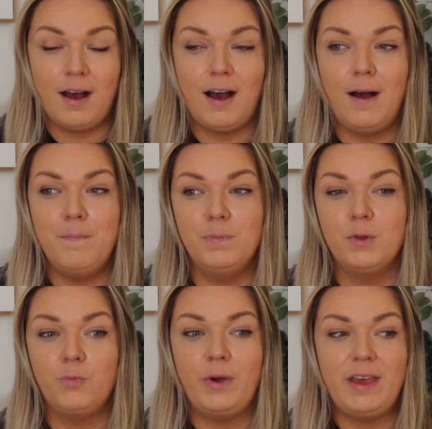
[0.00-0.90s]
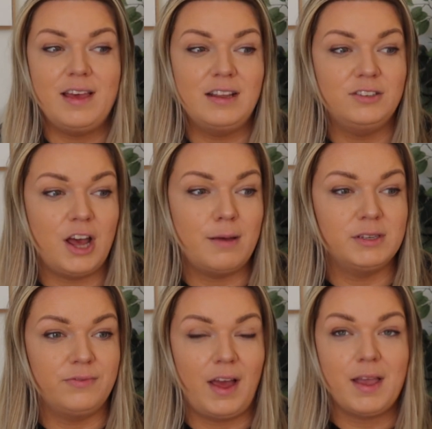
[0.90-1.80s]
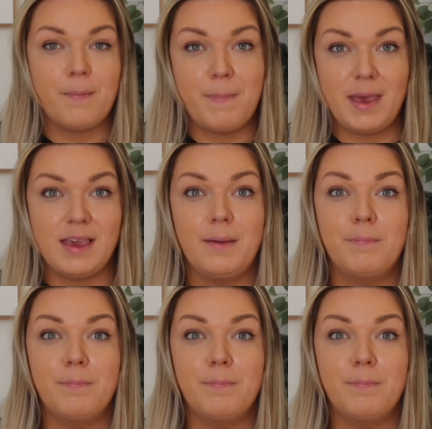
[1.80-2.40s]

in terms of like making